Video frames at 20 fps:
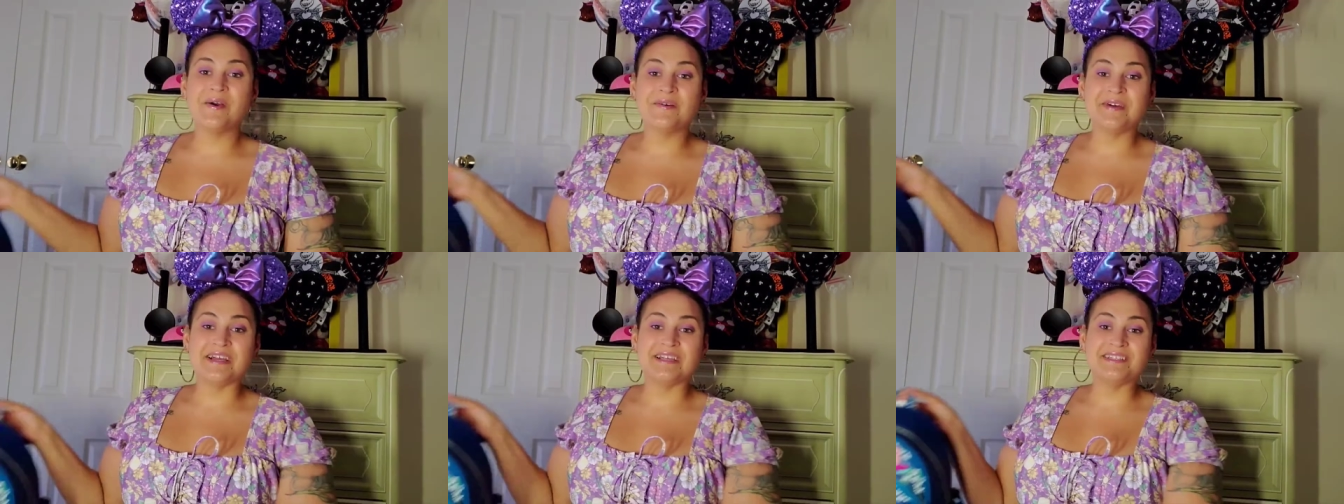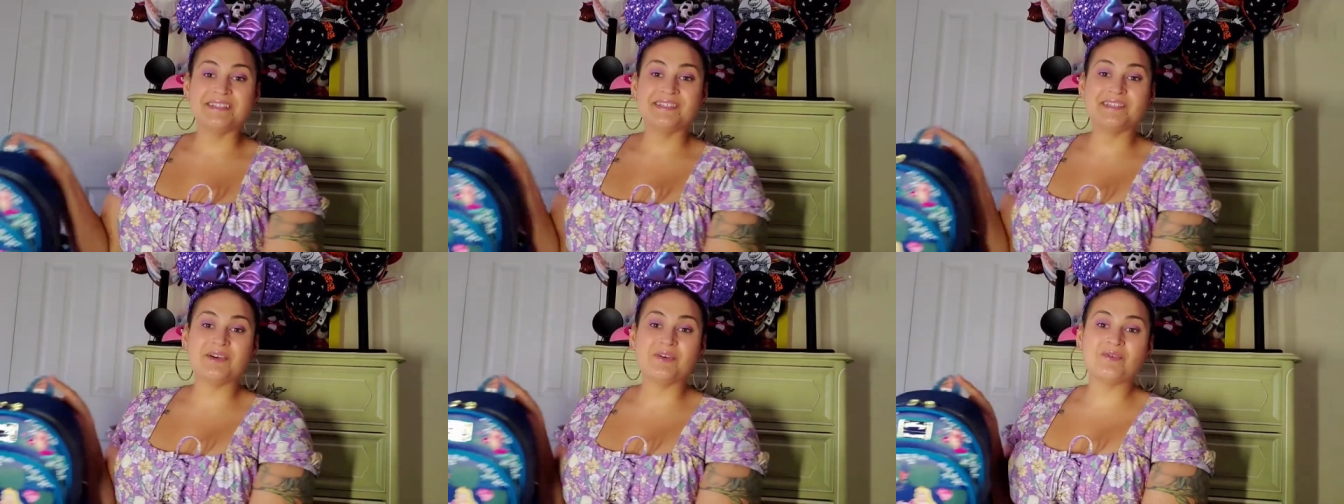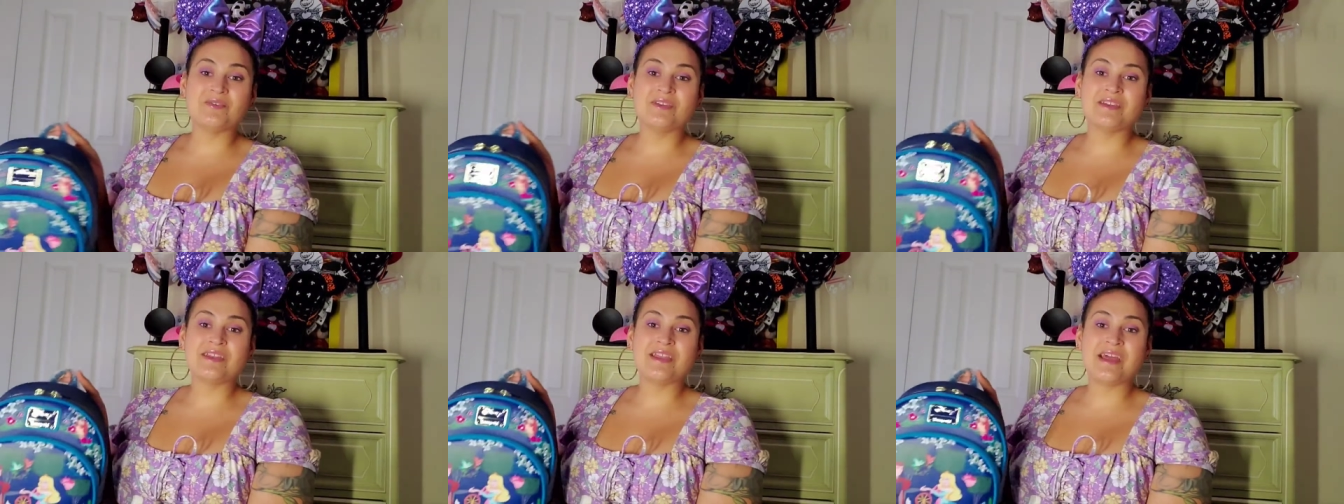All right, so
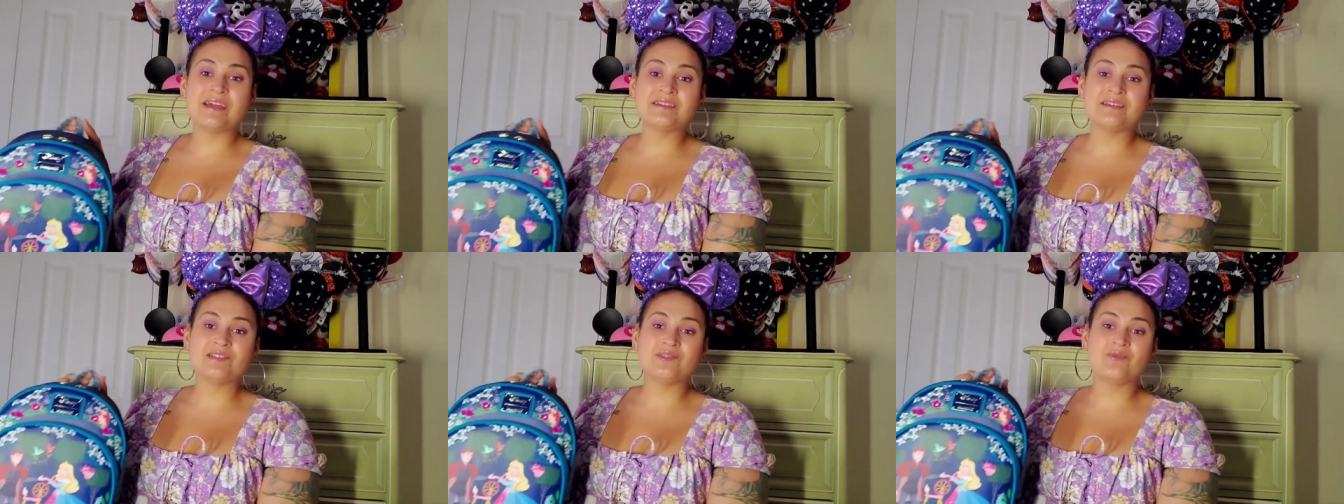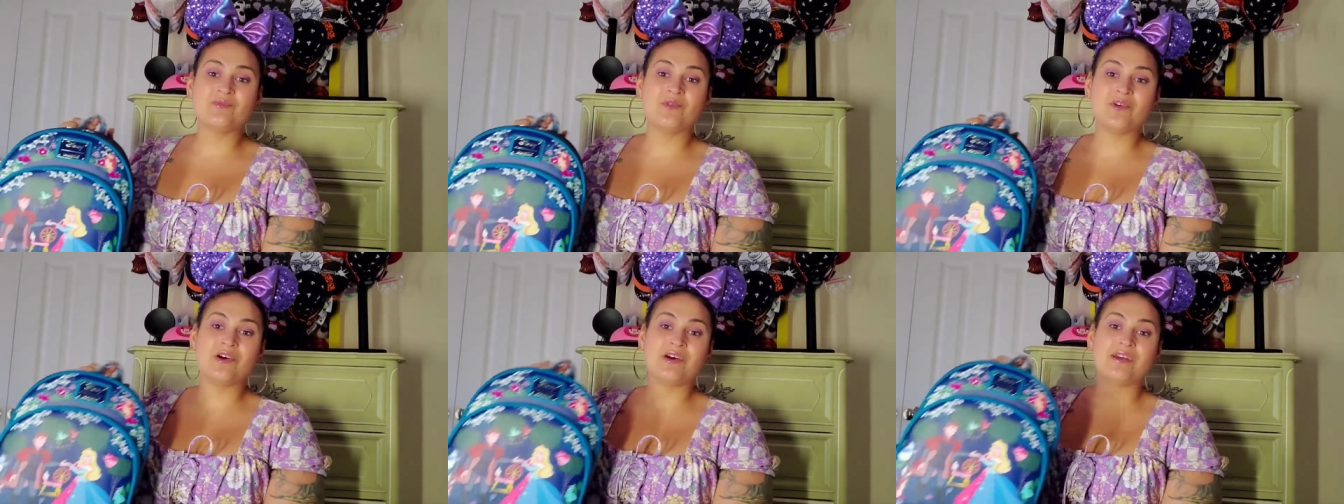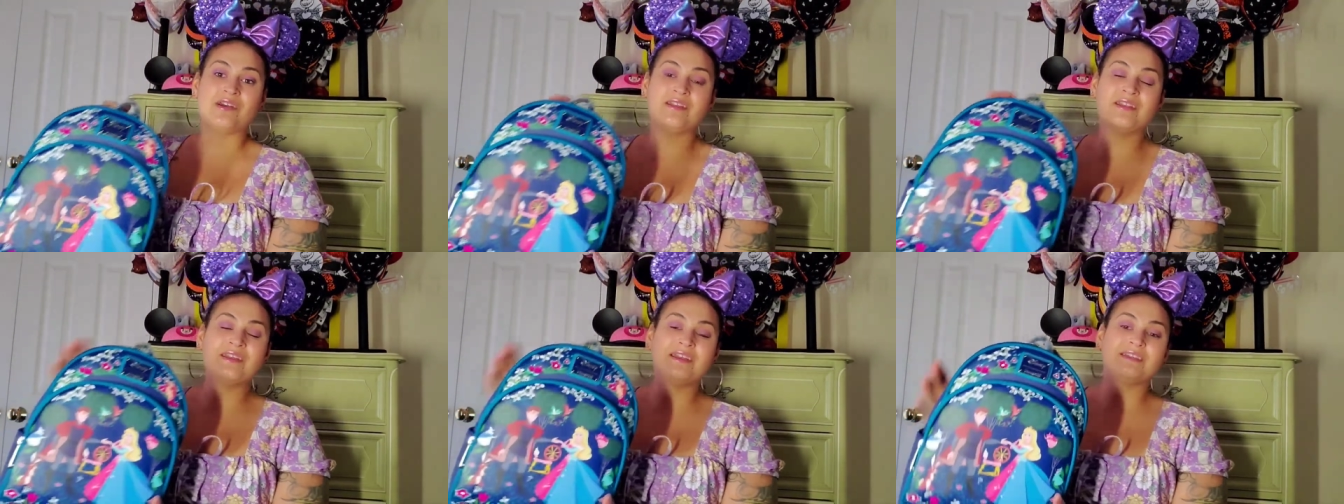next
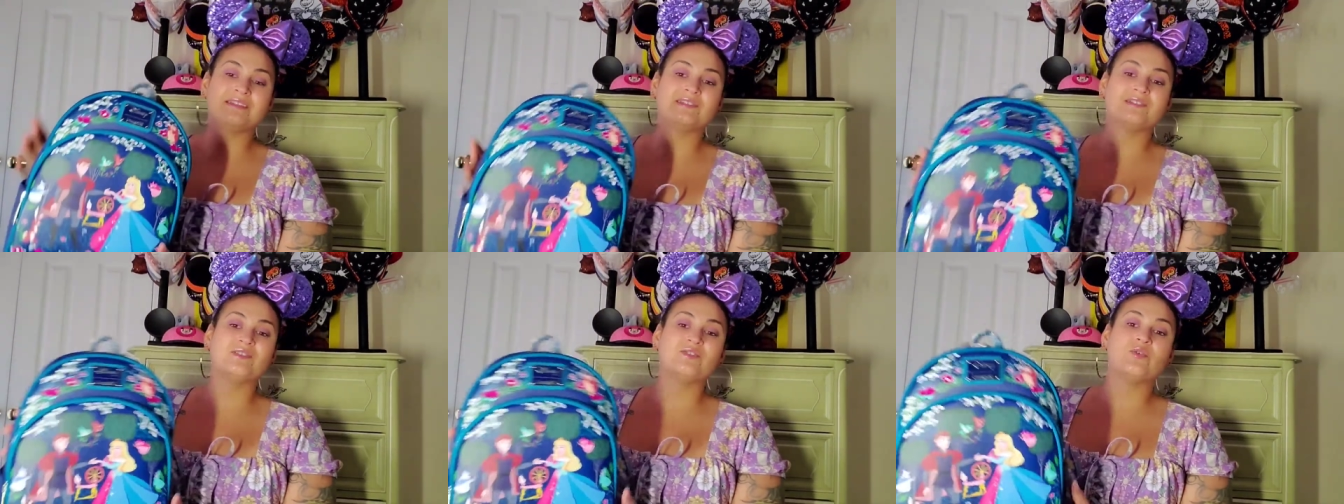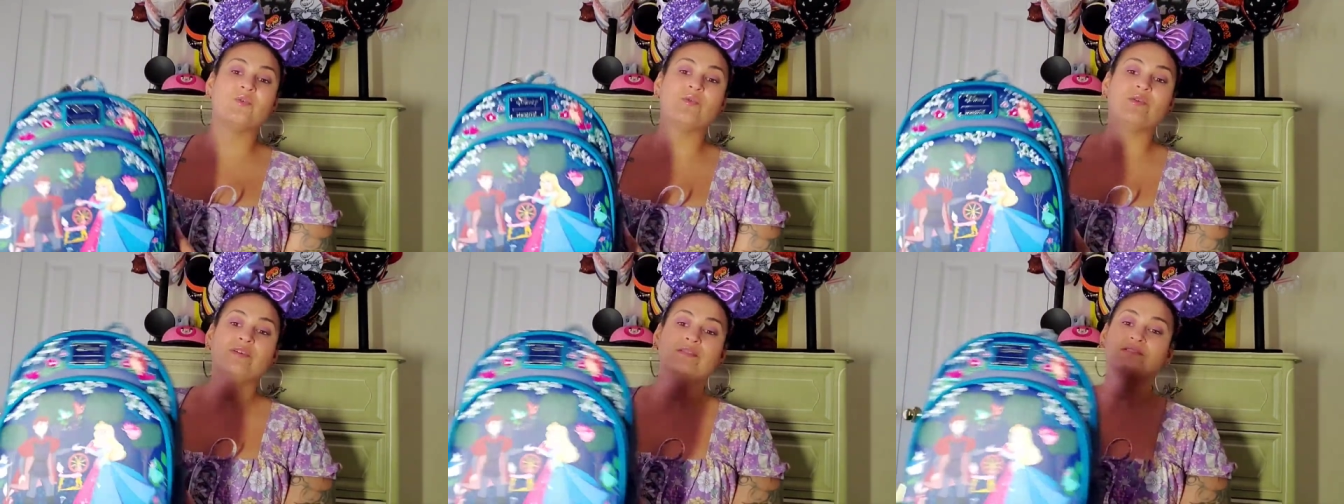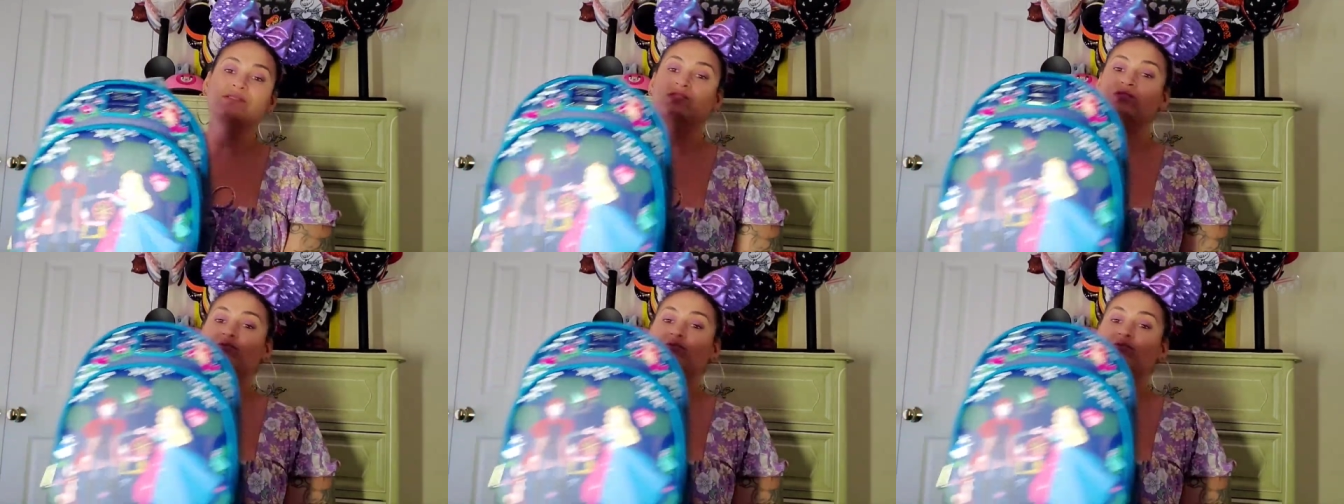one is going